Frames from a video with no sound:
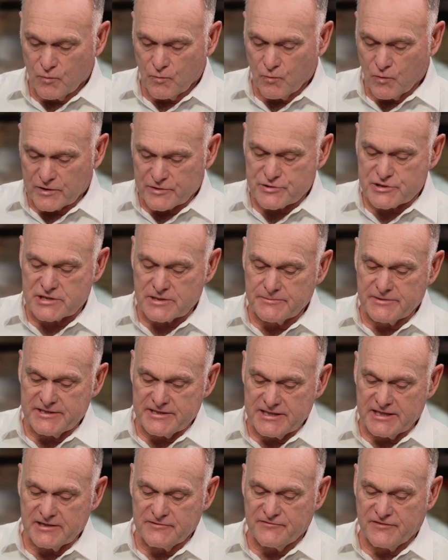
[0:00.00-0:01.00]
what are some of
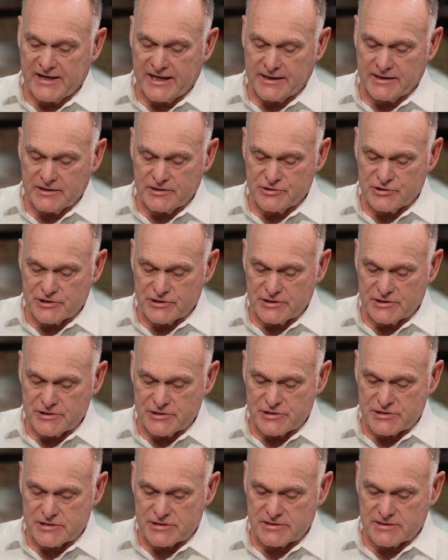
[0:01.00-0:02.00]
the
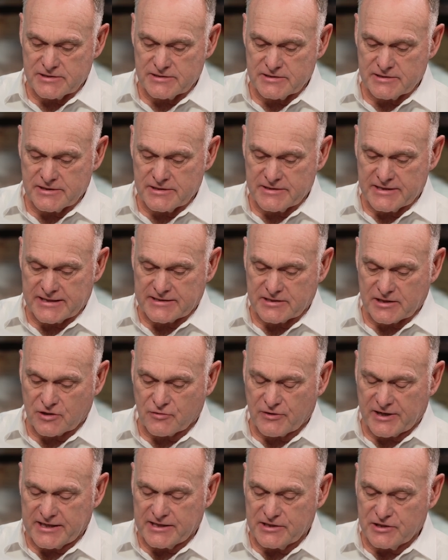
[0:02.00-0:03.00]
advantages that the
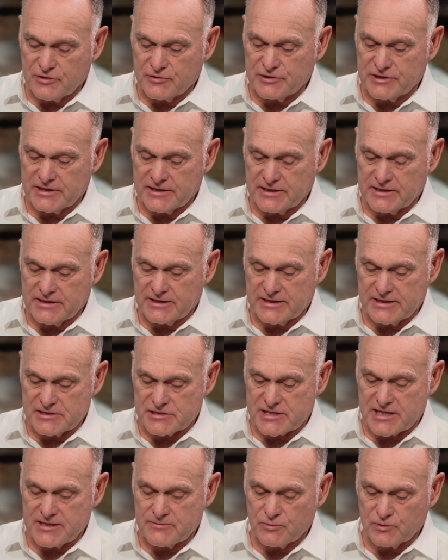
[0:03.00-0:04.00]
credit union
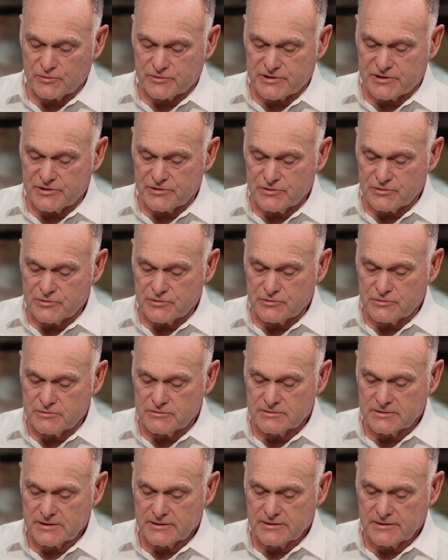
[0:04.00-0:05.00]
is able to
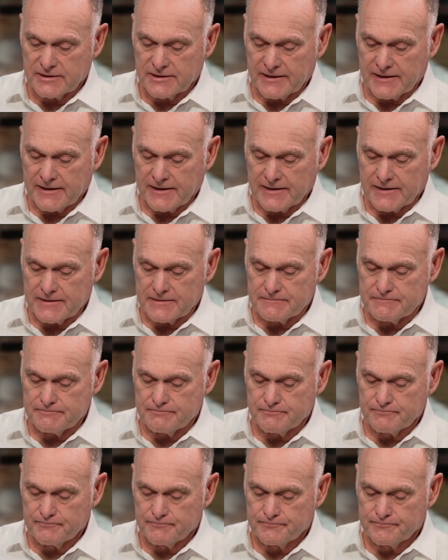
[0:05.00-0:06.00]

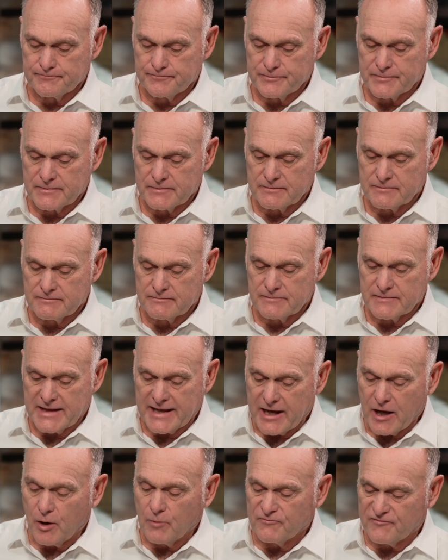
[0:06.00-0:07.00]

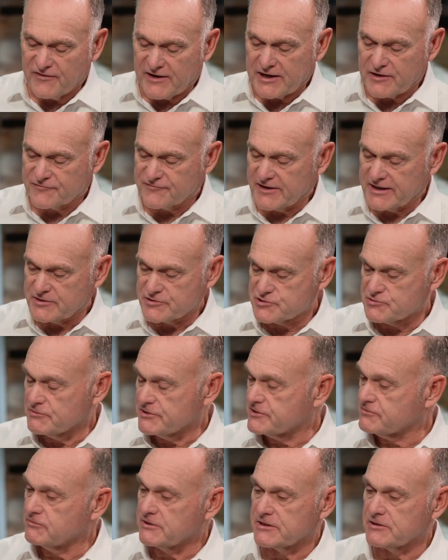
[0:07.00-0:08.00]
help firefighters
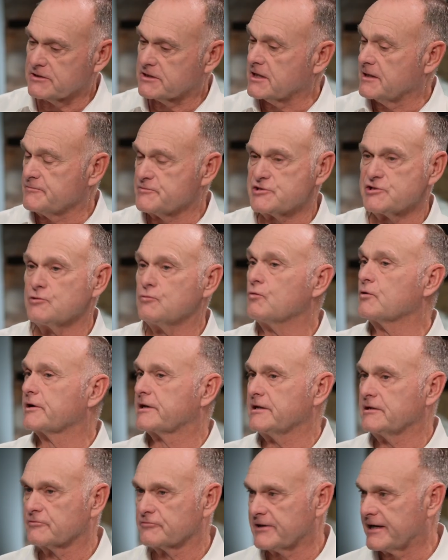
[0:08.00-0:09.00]
with when it comes to
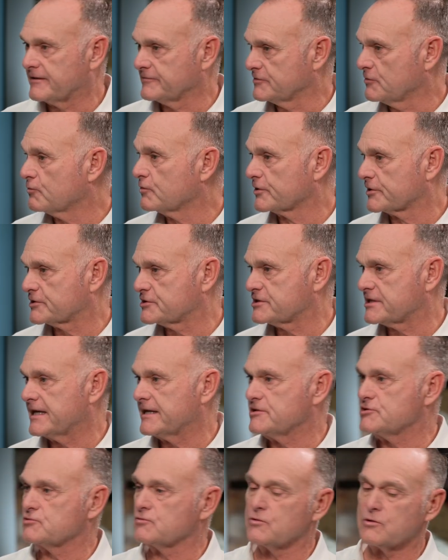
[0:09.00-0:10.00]
working around the work
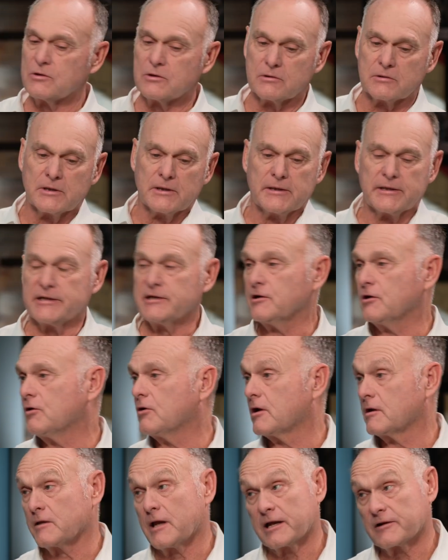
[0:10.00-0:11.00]
schedule? A
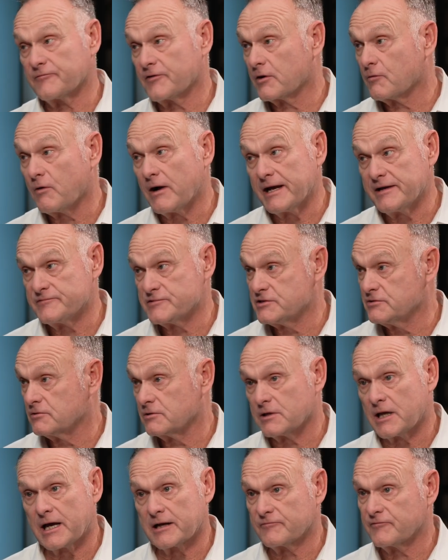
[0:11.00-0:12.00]
lot of our wives do a
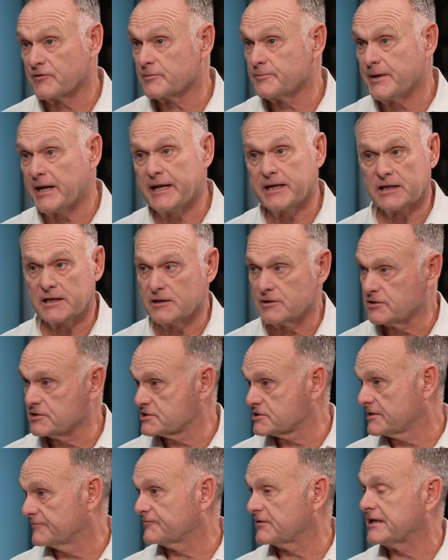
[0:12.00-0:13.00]
lot of our banking and
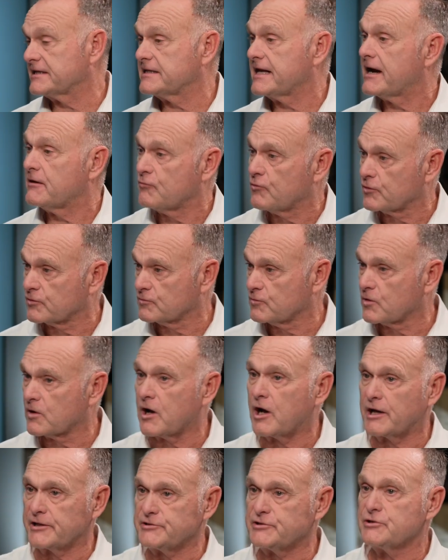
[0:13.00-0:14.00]
stuff like that when we're
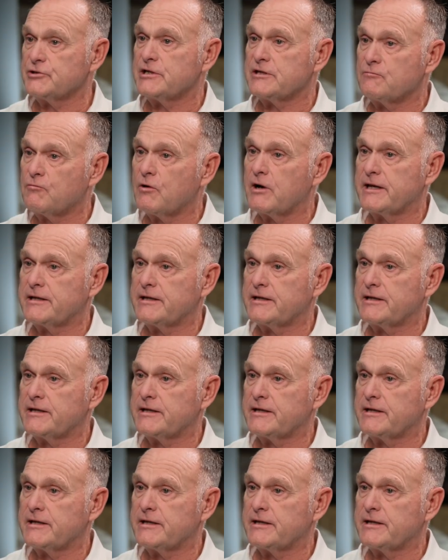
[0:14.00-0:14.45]
on duty.